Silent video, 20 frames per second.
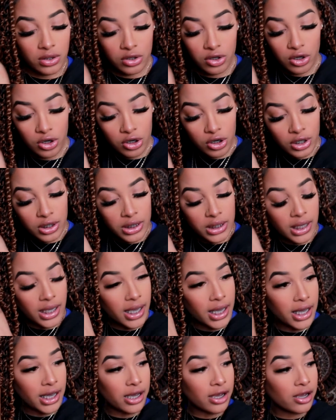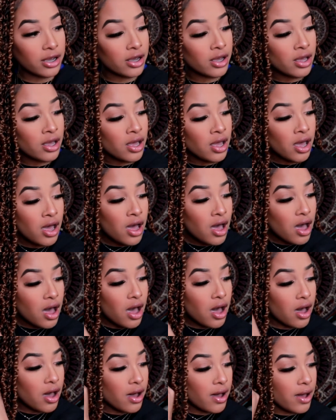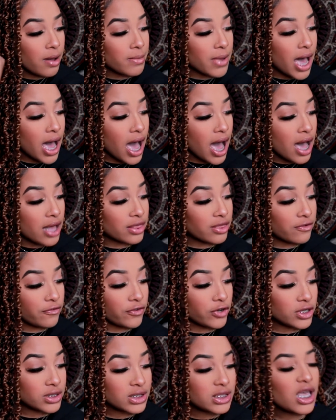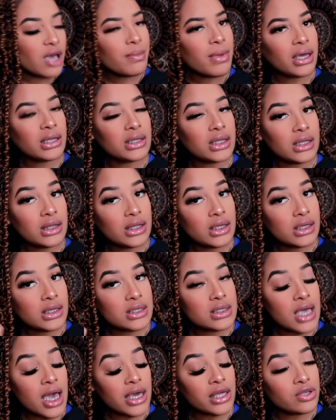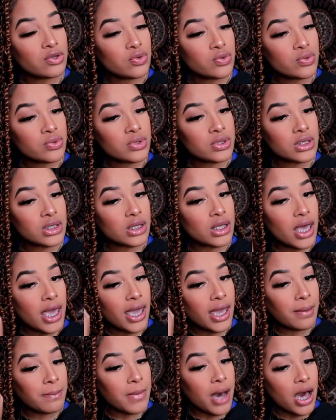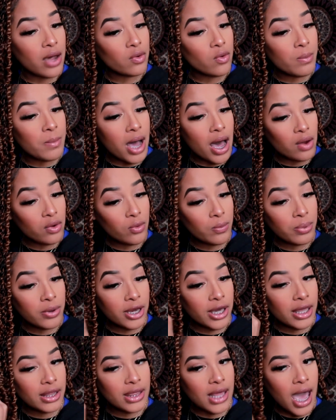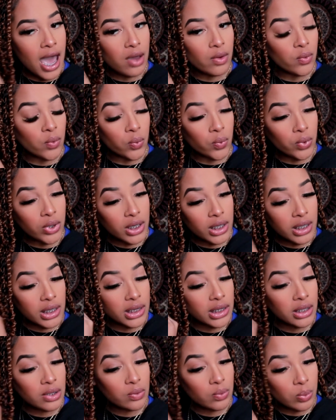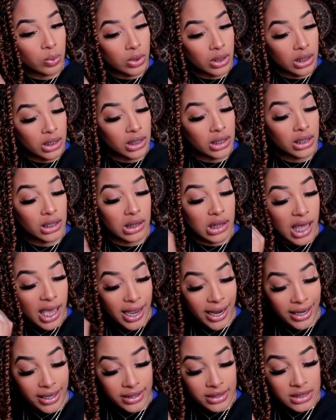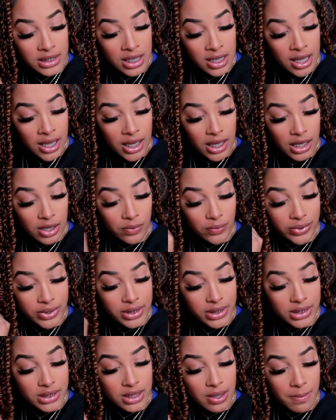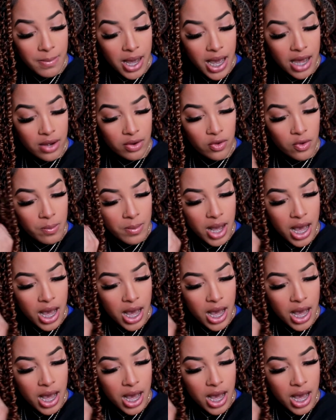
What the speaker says: curly hair. The first time I did these, I used a model brand that I really liked. It was the model